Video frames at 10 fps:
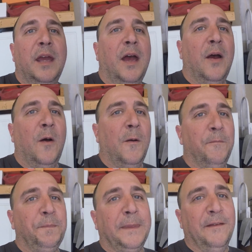
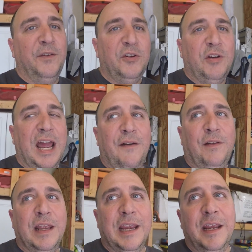If you're
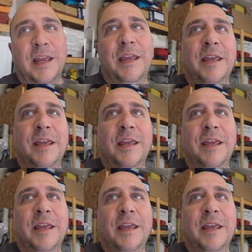traveling